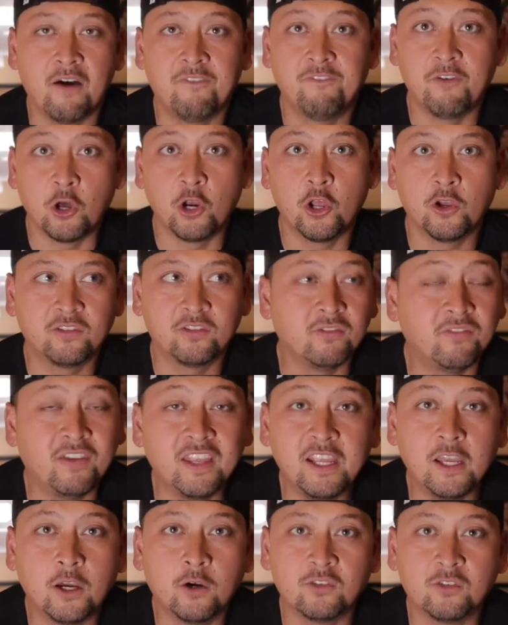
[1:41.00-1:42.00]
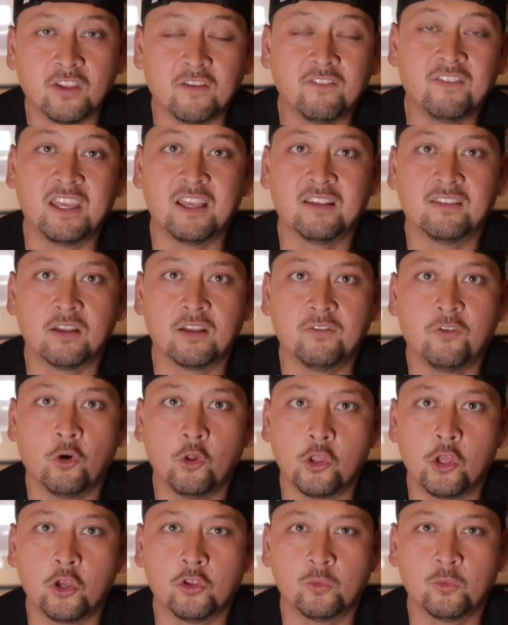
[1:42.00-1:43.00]
photos and videos via
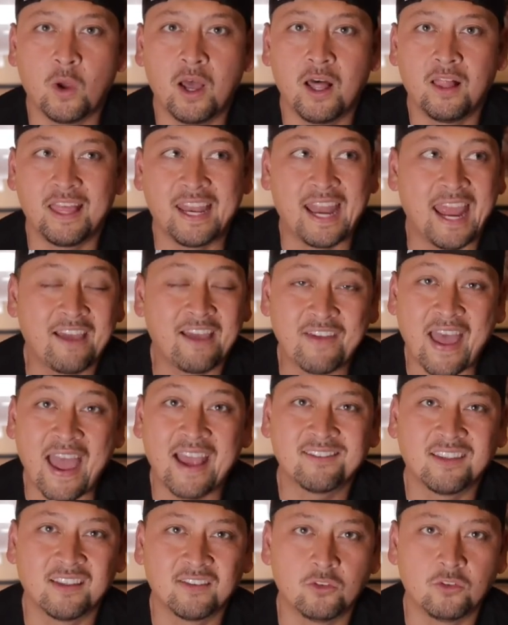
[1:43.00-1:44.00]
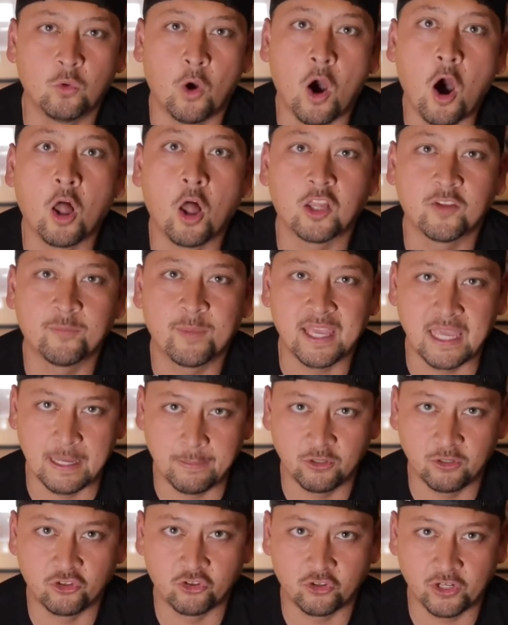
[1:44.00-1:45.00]
Zenfolio as well, and I have access to all of my
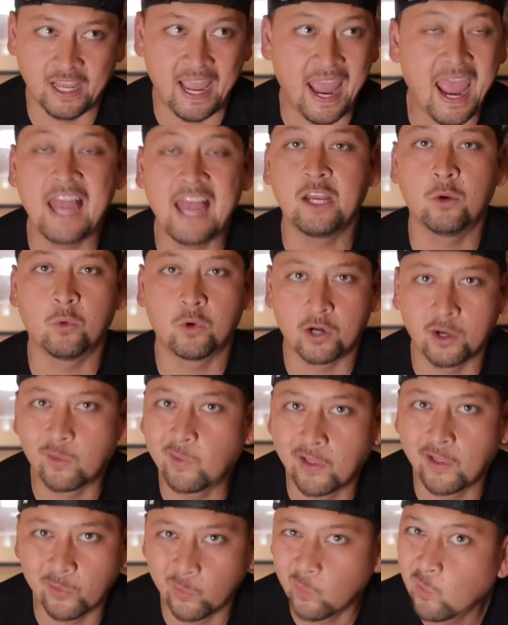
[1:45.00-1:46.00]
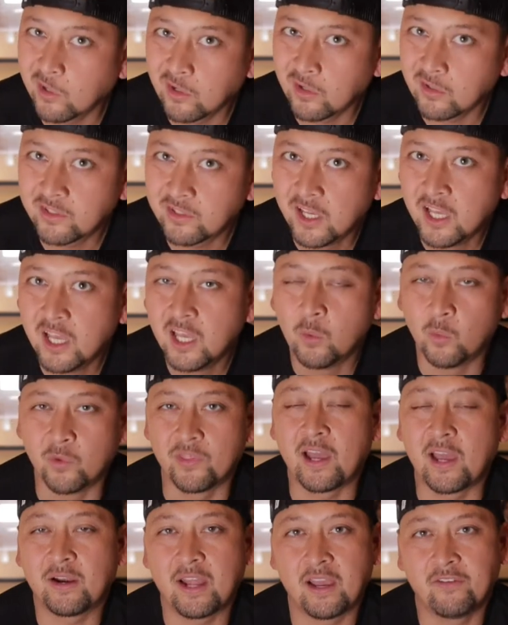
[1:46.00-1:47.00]
imagery anywhere around the world
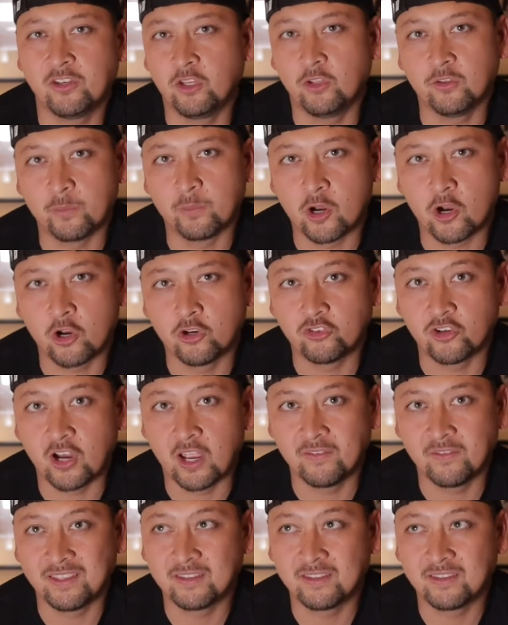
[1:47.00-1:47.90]
without having to use my hard drive.